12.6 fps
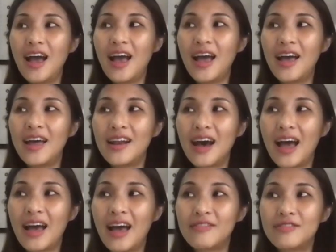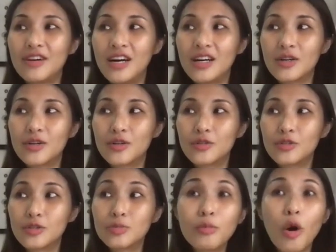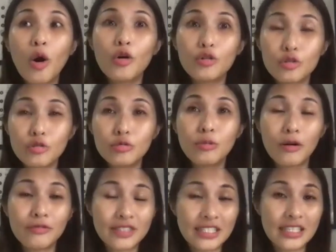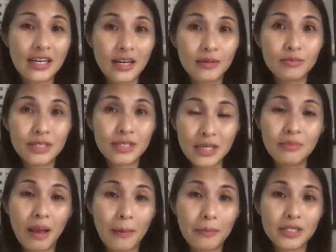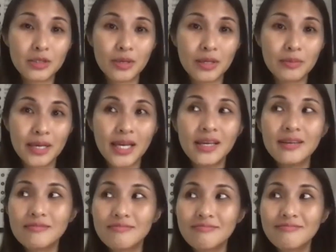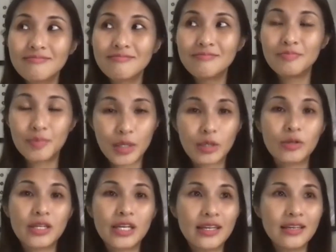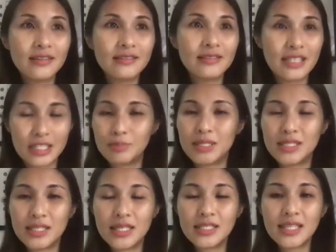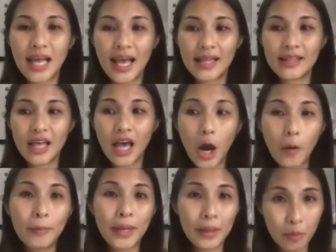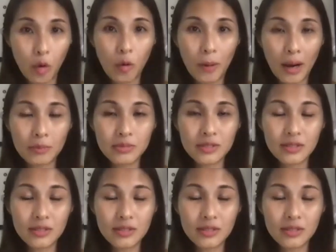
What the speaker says: And I have a small group of team members with me building this business and helping more moms